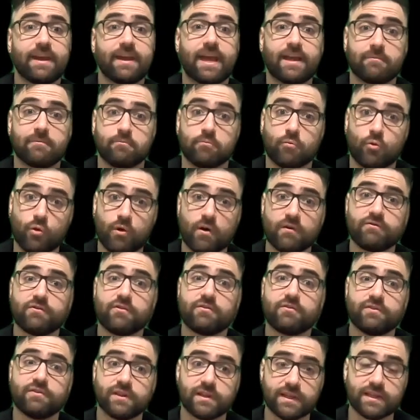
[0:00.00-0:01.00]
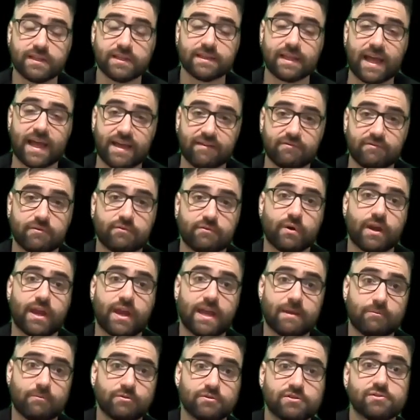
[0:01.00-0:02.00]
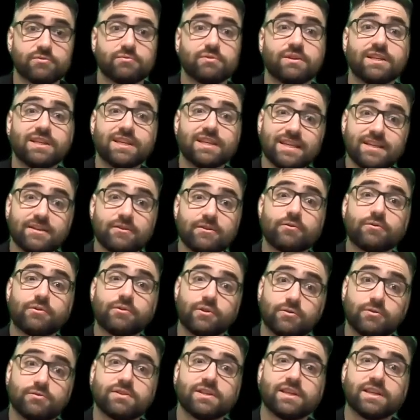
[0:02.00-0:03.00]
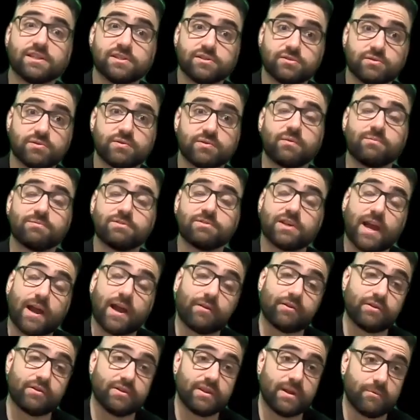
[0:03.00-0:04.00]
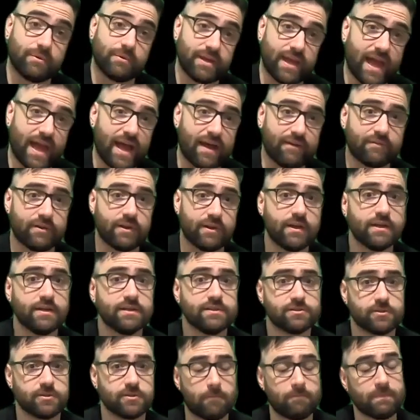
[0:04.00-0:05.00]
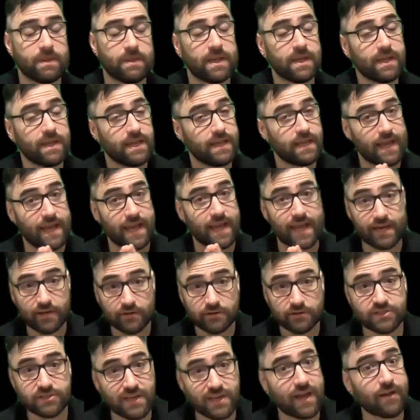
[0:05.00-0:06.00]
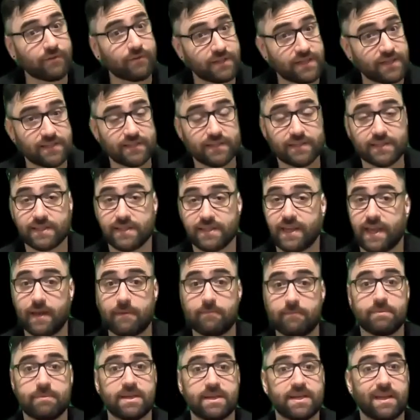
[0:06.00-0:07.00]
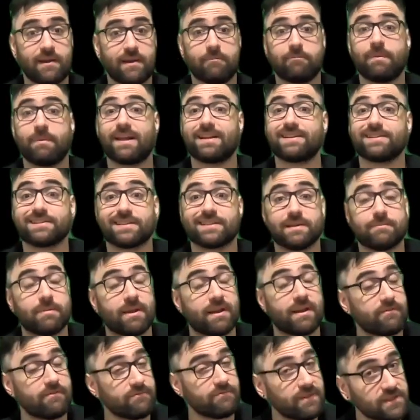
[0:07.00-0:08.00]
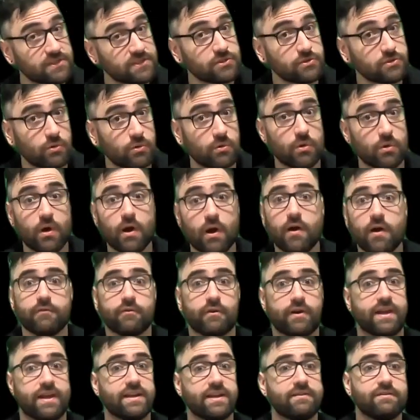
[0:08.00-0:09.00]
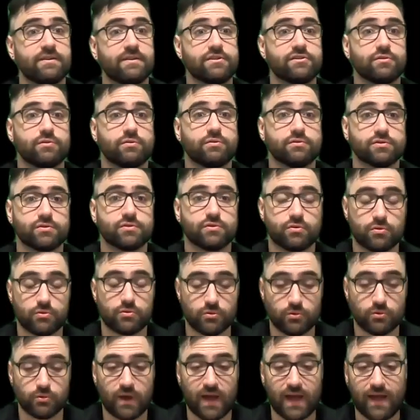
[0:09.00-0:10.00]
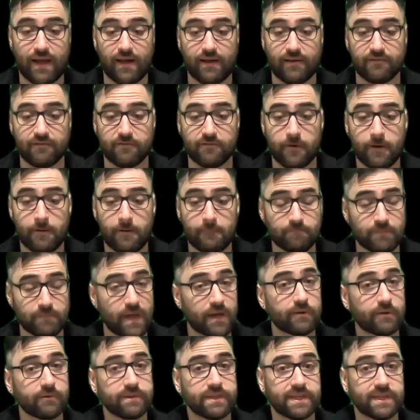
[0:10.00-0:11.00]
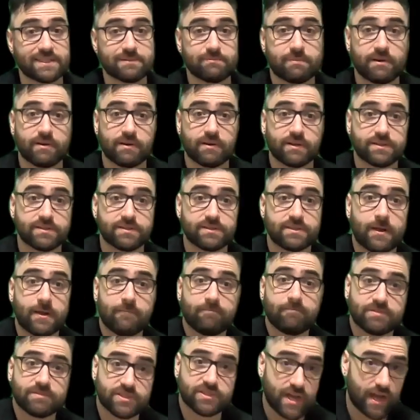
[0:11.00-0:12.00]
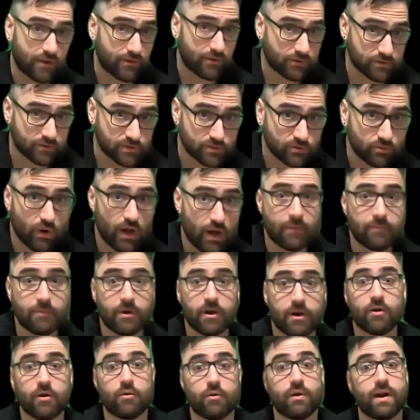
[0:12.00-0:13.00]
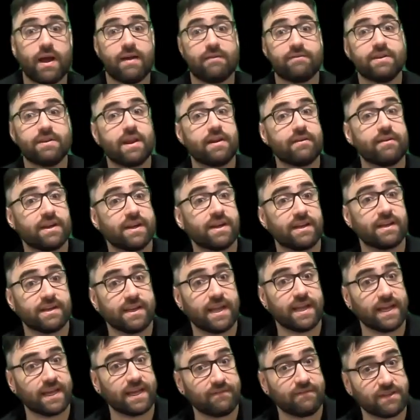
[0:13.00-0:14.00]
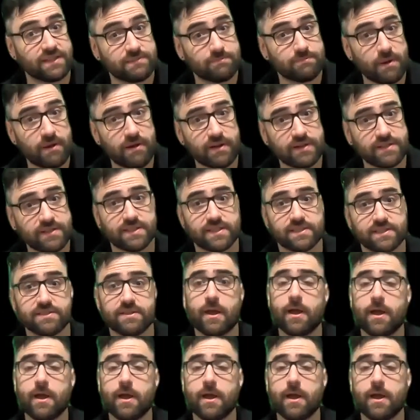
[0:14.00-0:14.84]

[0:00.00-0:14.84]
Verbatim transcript: a more fulfilling life if we're able to heal those issues from childhood that we have. So, inner child healing can be immensely beneficial for individuals who have not only experienced childhood trauma or have negative experiences,